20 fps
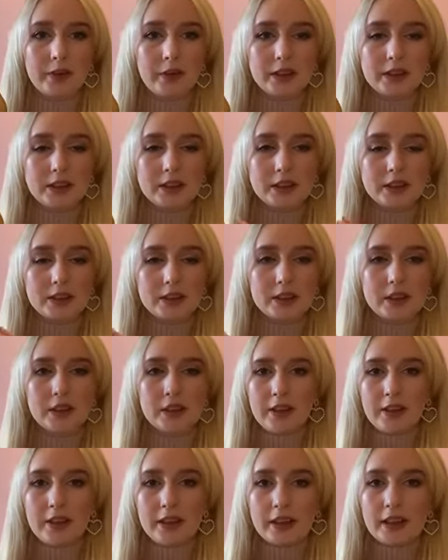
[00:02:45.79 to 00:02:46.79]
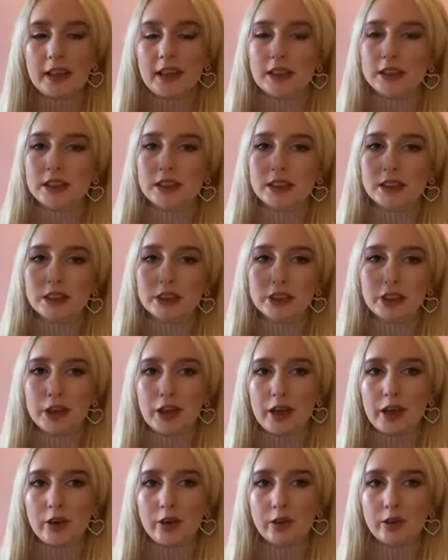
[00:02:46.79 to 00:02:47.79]
which is the classic
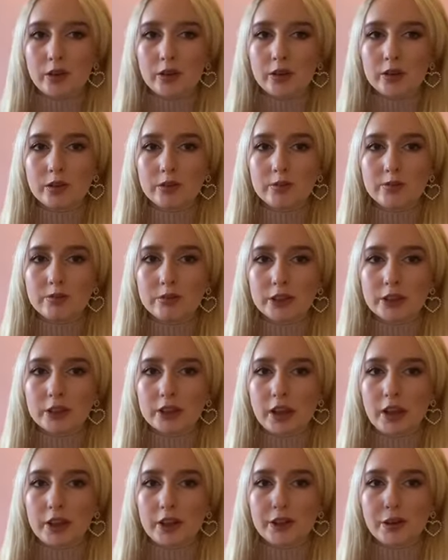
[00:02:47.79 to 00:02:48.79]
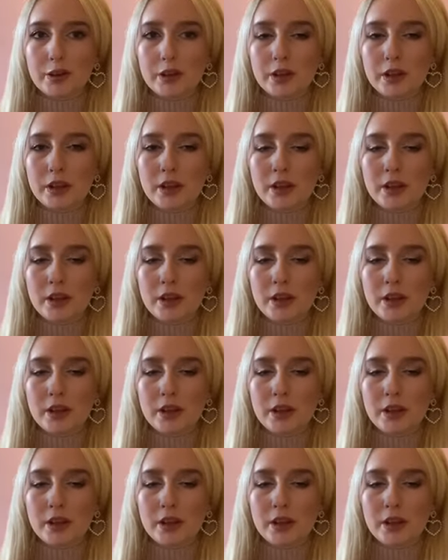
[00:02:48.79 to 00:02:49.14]
Chanel style,